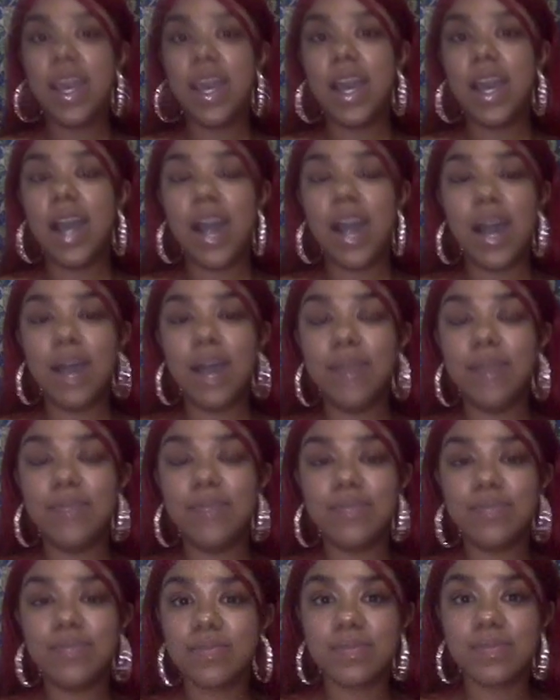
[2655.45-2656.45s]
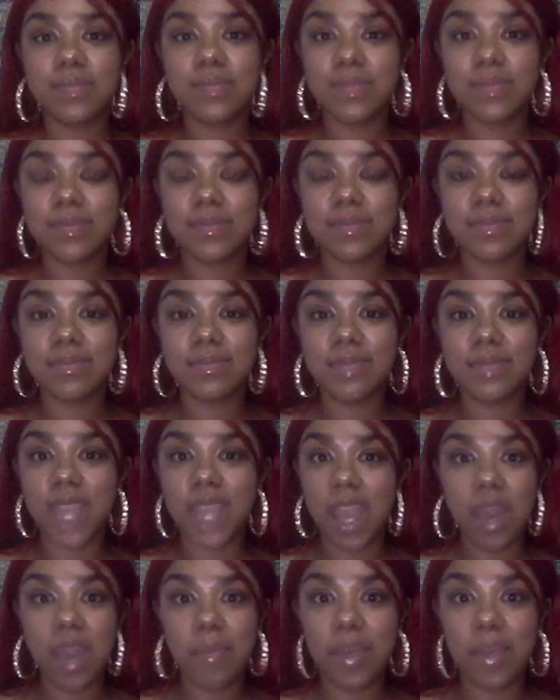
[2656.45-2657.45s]
Um
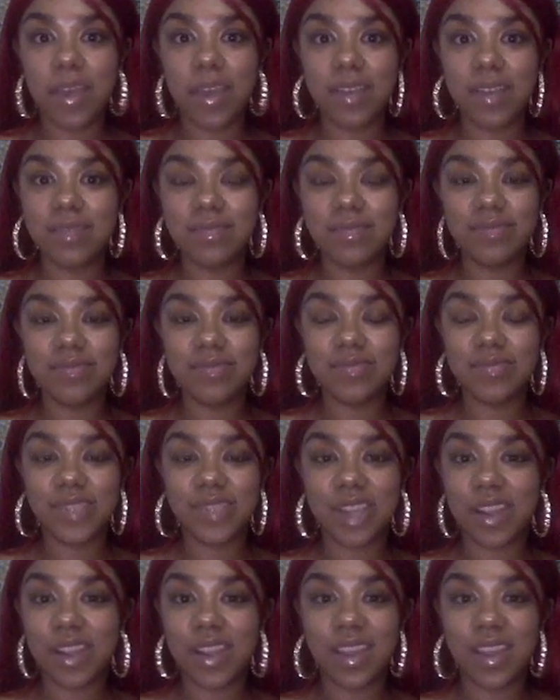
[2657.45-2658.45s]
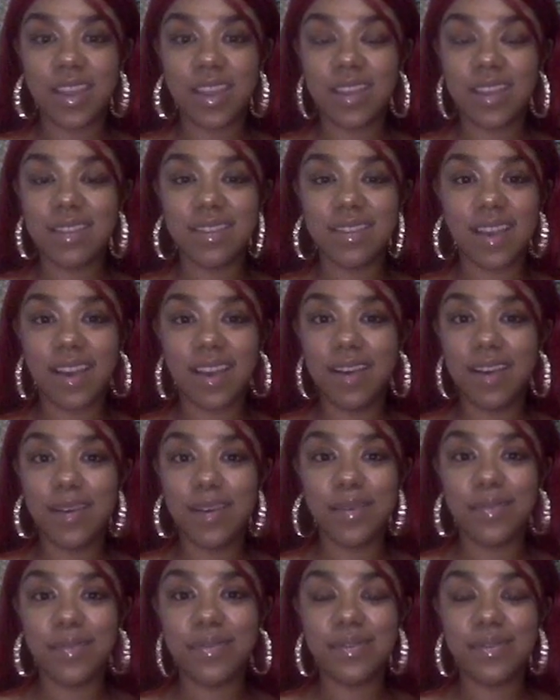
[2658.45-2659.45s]
yeah, man. Target off.
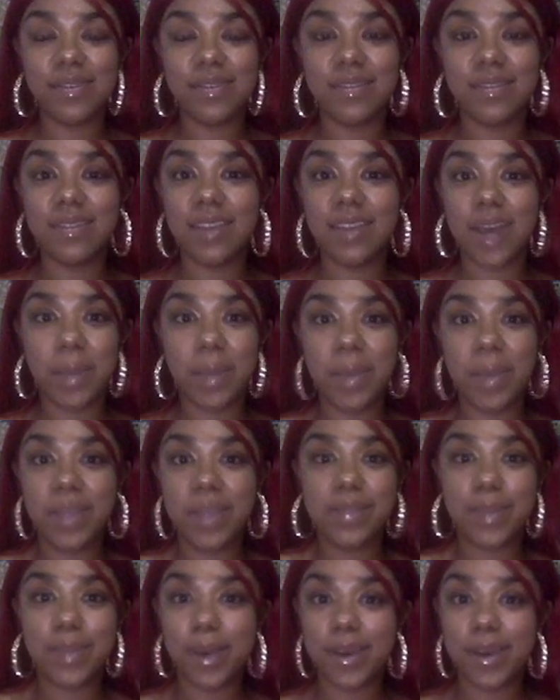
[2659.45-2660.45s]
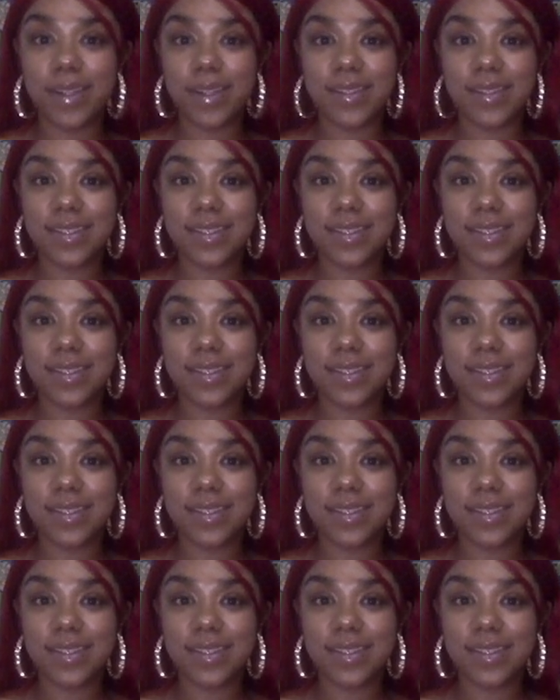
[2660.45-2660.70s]
Amazeballs.